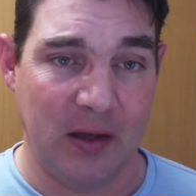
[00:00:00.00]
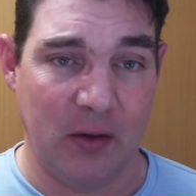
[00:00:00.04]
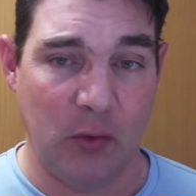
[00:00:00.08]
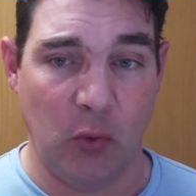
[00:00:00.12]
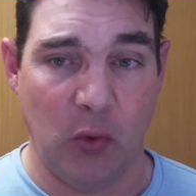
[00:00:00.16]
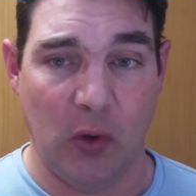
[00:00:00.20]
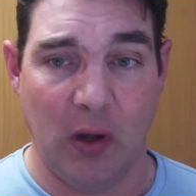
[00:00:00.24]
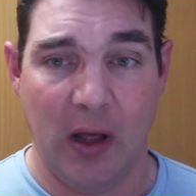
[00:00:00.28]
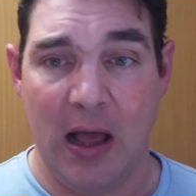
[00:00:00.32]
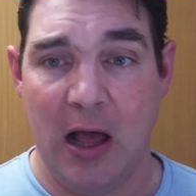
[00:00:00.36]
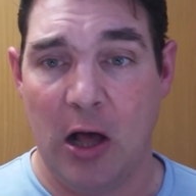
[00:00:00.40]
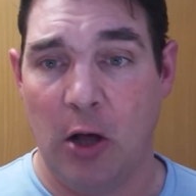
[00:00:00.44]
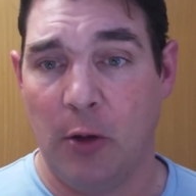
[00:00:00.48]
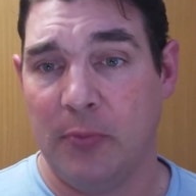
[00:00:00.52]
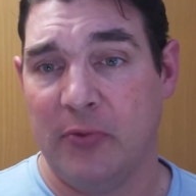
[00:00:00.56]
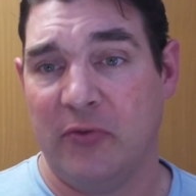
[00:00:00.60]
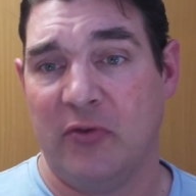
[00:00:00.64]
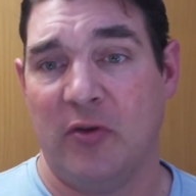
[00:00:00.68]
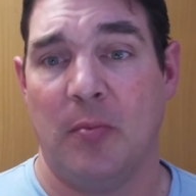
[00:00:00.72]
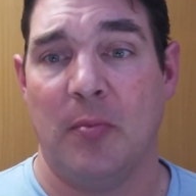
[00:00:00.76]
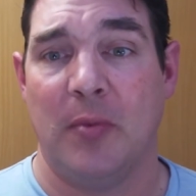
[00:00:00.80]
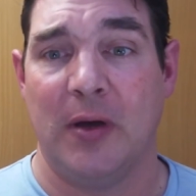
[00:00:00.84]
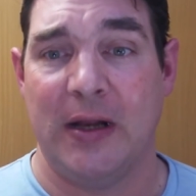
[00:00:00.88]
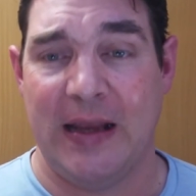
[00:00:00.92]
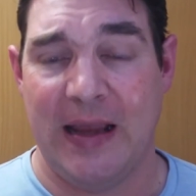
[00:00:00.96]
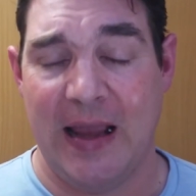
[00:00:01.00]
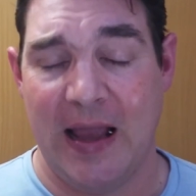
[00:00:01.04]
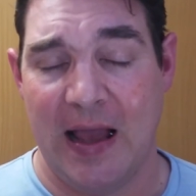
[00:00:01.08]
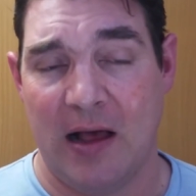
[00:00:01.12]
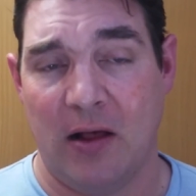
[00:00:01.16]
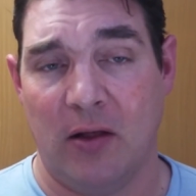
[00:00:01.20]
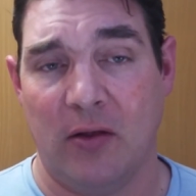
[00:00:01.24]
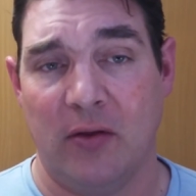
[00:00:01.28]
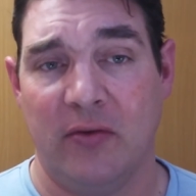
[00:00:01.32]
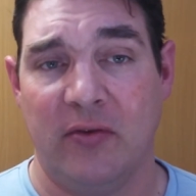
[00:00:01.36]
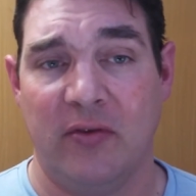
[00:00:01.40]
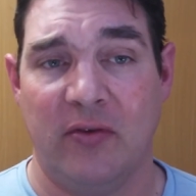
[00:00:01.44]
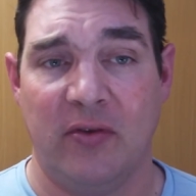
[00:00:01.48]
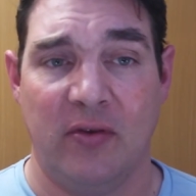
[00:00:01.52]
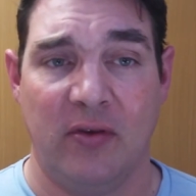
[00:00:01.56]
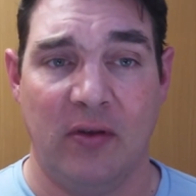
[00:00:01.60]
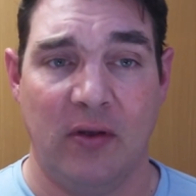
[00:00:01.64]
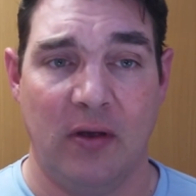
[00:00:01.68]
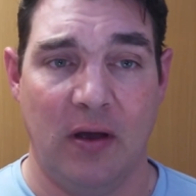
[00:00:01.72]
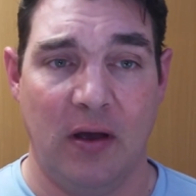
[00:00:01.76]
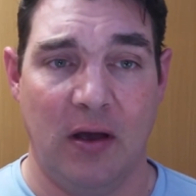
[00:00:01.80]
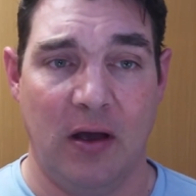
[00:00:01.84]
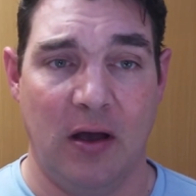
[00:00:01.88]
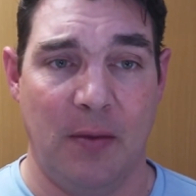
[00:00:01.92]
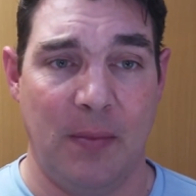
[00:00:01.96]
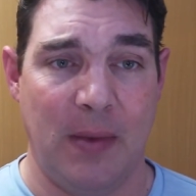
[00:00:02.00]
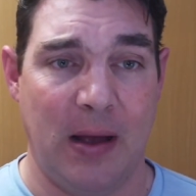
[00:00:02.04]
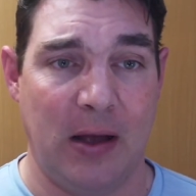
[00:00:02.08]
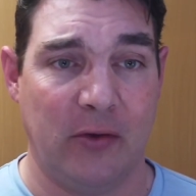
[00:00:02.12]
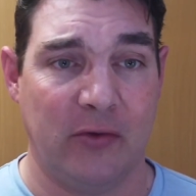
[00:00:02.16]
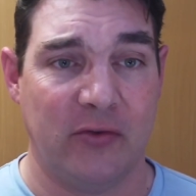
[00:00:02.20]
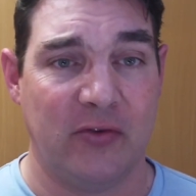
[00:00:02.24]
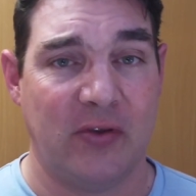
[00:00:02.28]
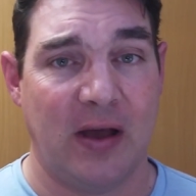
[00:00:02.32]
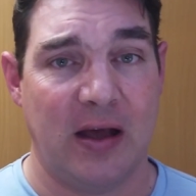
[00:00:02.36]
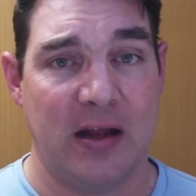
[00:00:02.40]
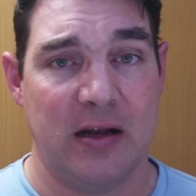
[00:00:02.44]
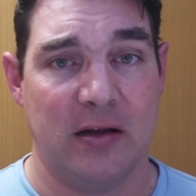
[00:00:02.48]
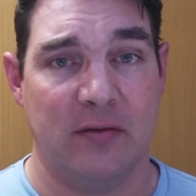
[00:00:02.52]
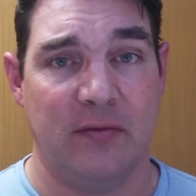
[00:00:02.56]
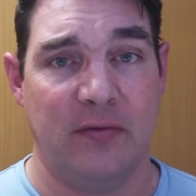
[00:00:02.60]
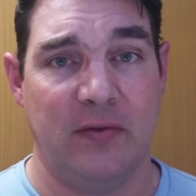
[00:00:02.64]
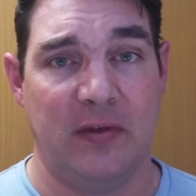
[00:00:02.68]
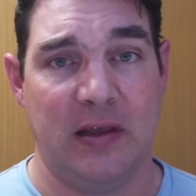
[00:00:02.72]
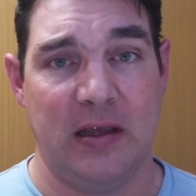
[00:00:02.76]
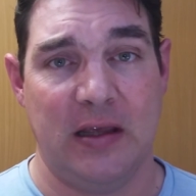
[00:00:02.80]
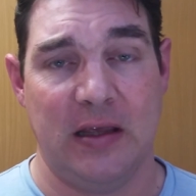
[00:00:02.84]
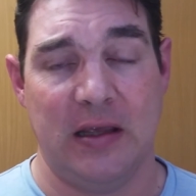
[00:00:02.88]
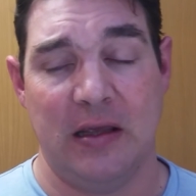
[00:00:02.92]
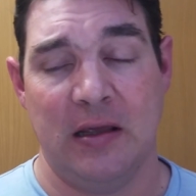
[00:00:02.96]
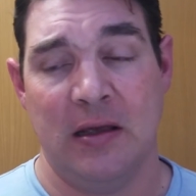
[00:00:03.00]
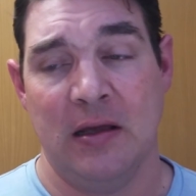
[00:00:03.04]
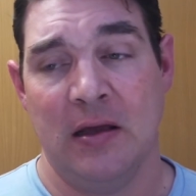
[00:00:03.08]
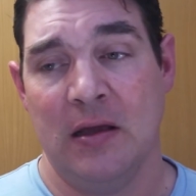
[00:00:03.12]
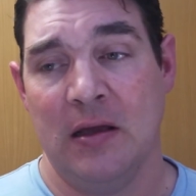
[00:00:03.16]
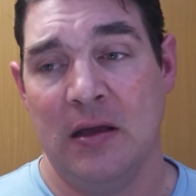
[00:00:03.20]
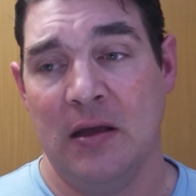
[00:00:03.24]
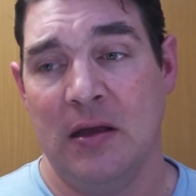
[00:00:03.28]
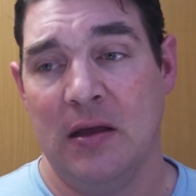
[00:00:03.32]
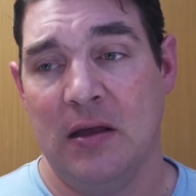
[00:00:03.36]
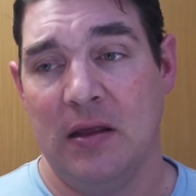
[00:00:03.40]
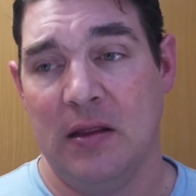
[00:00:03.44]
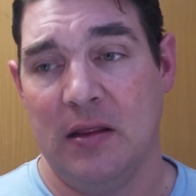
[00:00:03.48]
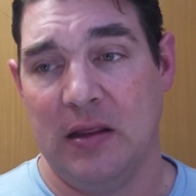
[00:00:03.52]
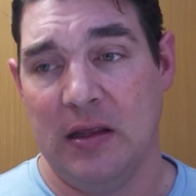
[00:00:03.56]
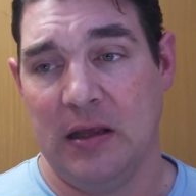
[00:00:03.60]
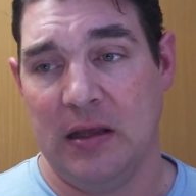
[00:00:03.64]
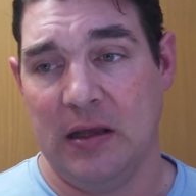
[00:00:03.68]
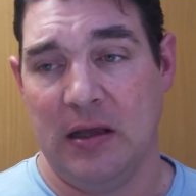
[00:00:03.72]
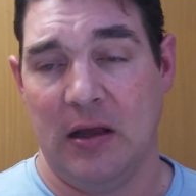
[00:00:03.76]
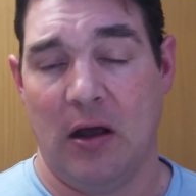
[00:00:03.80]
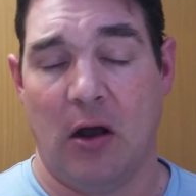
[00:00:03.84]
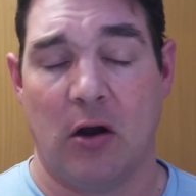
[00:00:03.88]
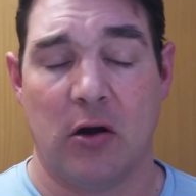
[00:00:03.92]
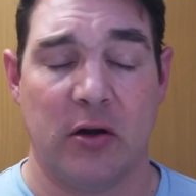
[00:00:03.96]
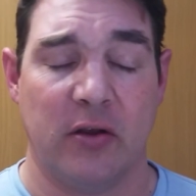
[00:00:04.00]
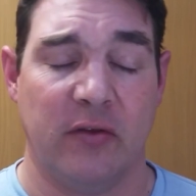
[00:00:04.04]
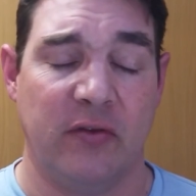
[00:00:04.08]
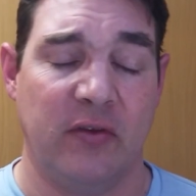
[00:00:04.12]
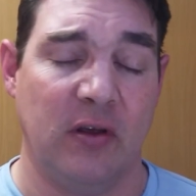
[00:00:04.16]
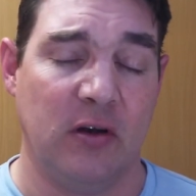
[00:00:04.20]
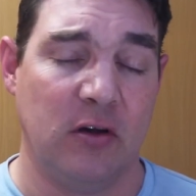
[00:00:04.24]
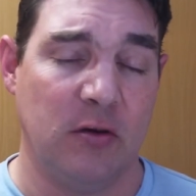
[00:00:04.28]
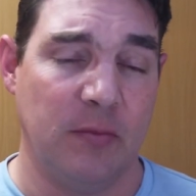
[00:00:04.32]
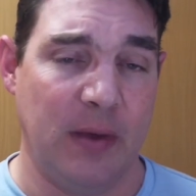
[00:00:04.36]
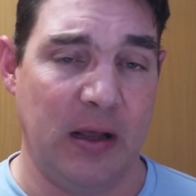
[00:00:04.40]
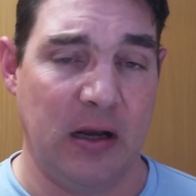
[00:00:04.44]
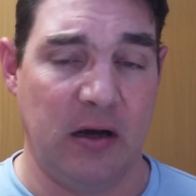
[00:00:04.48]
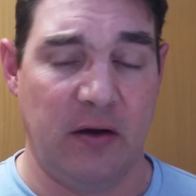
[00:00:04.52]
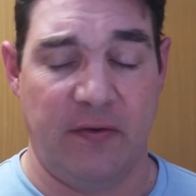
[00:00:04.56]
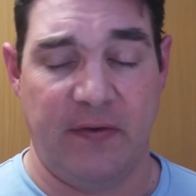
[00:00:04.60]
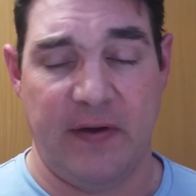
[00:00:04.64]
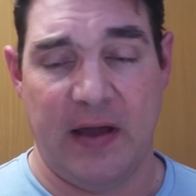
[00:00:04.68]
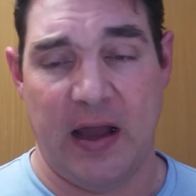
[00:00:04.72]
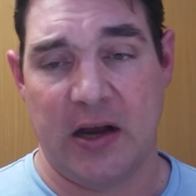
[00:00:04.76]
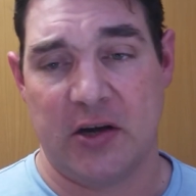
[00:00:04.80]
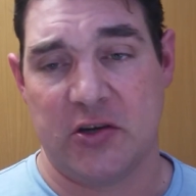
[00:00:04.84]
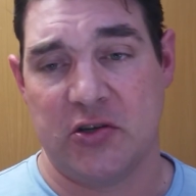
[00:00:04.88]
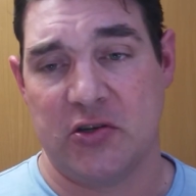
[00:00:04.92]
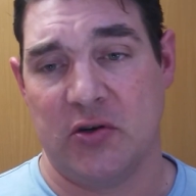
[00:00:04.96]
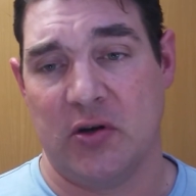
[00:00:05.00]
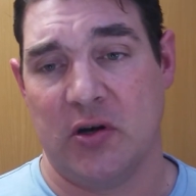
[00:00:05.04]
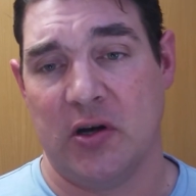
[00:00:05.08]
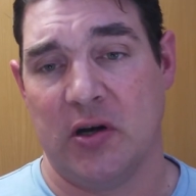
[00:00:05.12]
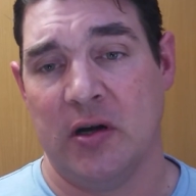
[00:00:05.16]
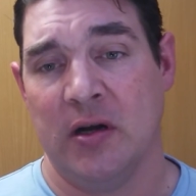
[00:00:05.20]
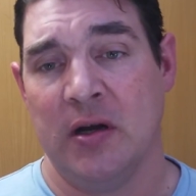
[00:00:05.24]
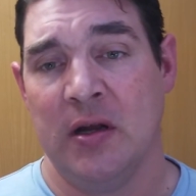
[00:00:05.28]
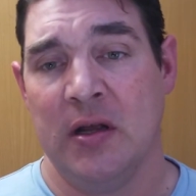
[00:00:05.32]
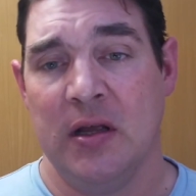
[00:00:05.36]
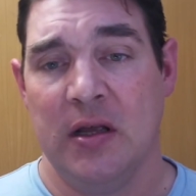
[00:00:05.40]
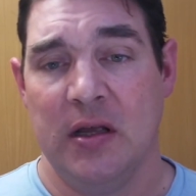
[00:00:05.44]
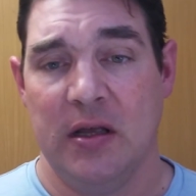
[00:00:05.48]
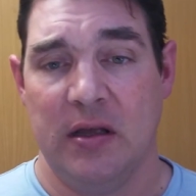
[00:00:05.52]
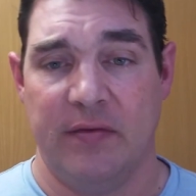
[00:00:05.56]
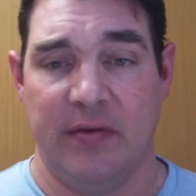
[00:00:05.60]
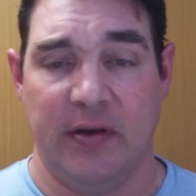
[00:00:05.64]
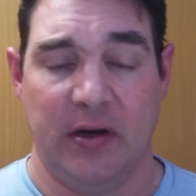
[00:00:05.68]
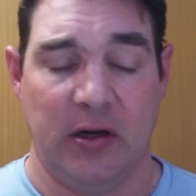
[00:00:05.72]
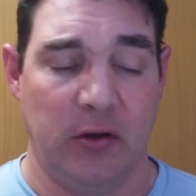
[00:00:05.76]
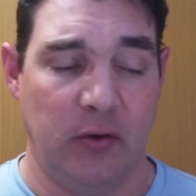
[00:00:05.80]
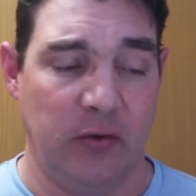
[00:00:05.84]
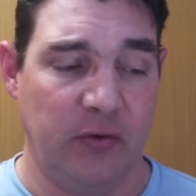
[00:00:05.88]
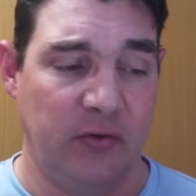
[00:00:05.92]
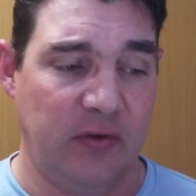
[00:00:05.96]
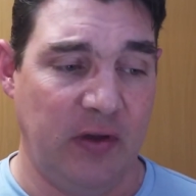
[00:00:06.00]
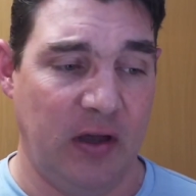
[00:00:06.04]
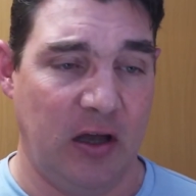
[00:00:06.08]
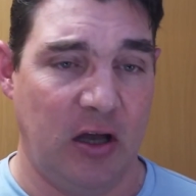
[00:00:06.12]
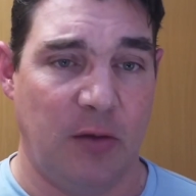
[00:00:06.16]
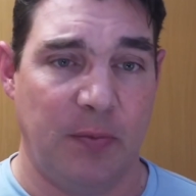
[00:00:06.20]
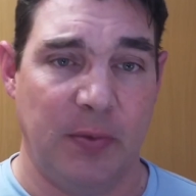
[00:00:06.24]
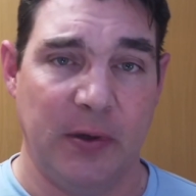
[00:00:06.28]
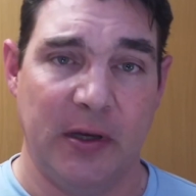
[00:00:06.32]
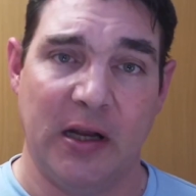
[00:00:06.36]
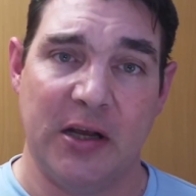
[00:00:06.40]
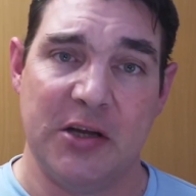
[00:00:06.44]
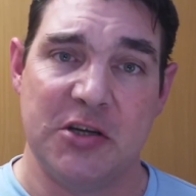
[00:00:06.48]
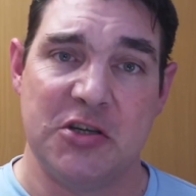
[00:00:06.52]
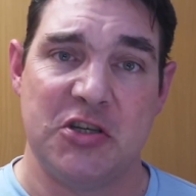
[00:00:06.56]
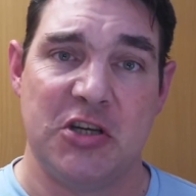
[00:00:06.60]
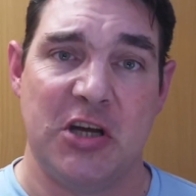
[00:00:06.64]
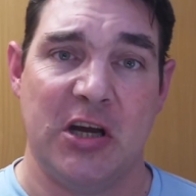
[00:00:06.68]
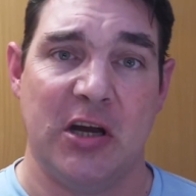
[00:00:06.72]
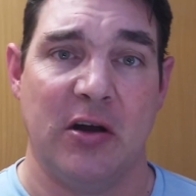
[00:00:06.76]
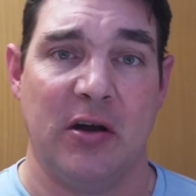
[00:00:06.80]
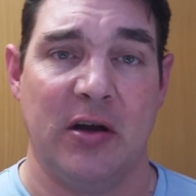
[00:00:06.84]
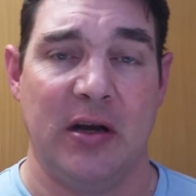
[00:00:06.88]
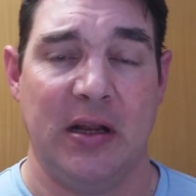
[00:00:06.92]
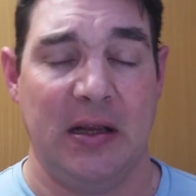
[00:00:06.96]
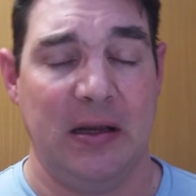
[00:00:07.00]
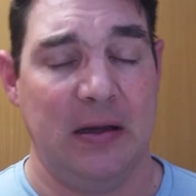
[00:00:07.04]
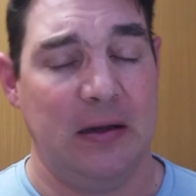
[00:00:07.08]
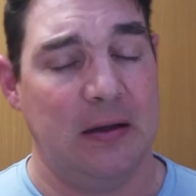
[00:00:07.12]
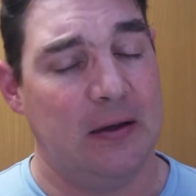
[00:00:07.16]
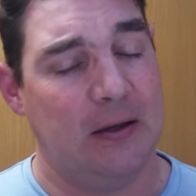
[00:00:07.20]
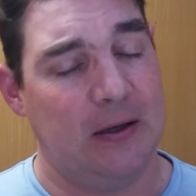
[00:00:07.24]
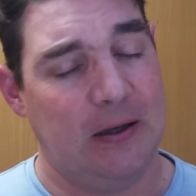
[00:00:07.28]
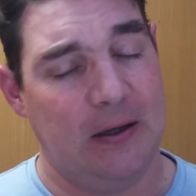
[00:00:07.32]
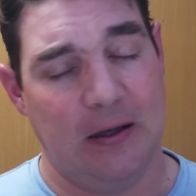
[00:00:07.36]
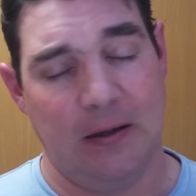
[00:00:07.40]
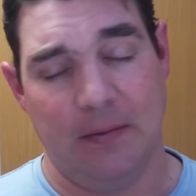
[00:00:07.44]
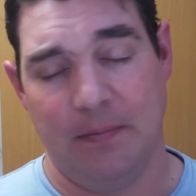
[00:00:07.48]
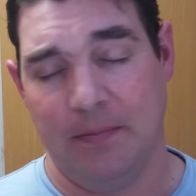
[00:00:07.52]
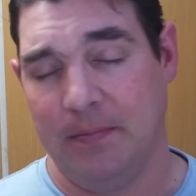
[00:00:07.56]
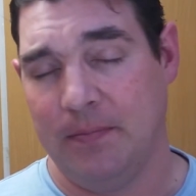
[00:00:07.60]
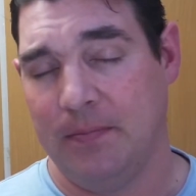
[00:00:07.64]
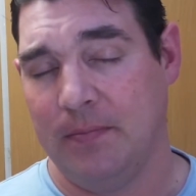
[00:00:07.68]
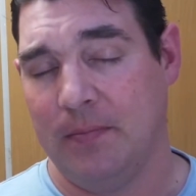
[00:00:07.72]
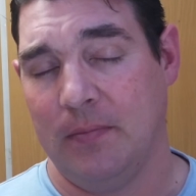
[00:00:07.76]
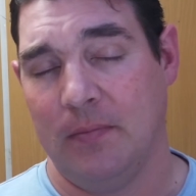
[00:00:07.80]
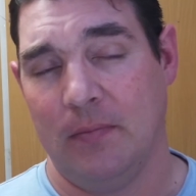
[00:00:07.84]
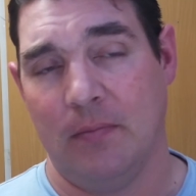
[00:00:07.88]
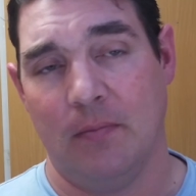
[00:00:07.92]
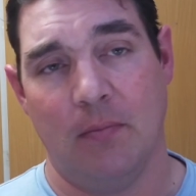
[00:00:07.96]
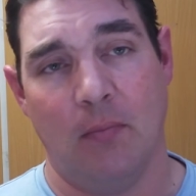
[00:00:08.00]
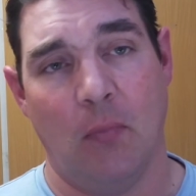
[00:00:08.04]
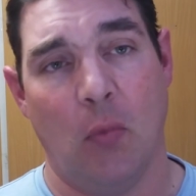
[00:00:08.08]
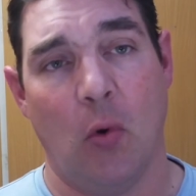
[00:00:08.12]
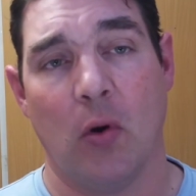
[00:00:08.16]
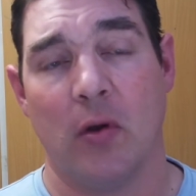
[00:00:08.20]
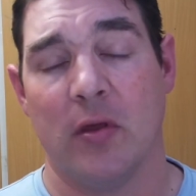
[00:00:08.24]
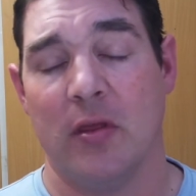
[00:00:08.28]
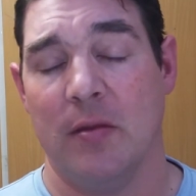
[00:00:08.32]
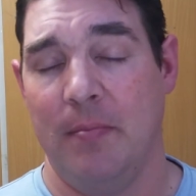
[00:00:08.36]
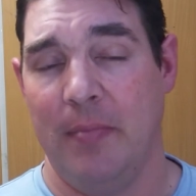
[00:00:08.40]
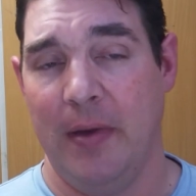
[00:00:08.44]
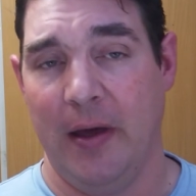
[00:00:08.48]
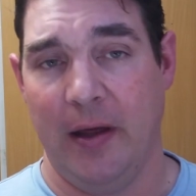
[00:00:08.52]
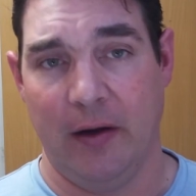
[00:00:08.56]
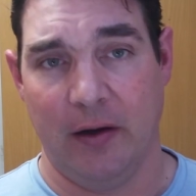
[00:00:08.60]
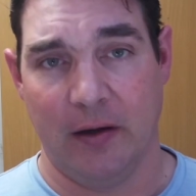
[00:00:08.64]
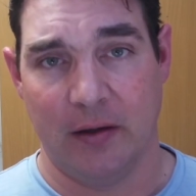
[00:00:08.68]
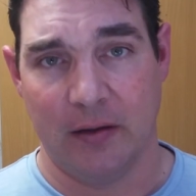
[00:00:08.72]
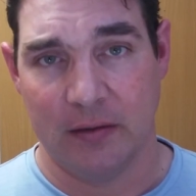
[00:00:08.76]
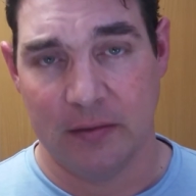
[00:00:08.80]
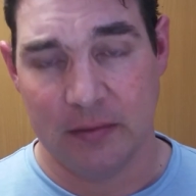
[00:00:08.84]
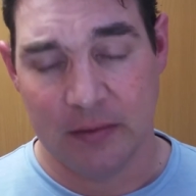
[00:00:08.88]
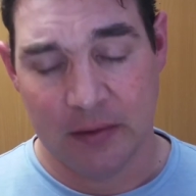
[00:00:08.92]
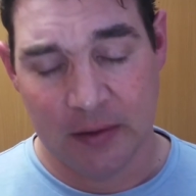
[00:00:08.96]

will help somebody else outside of the artisan or manufacturer. If it goes to help a nice charity, more the better.